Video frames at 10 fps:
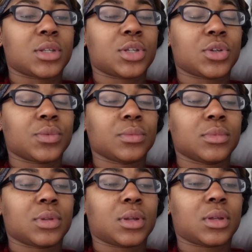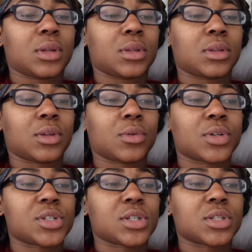too. There
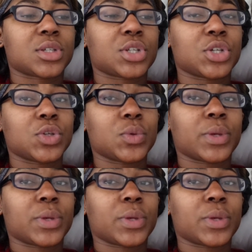was just two